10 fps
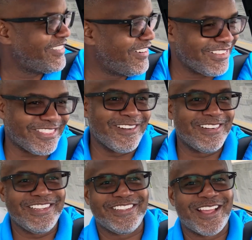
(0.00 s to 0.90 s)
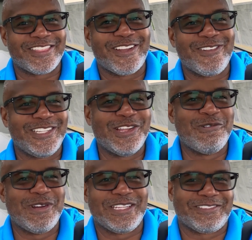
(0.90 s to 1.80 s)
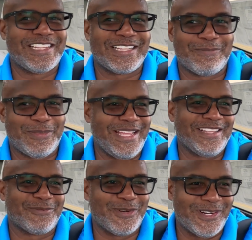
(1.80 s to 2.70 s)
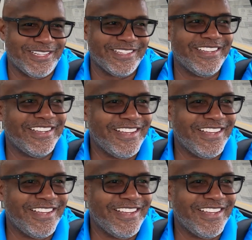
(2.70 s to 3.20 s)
Well, a 32 inch was like the biggest one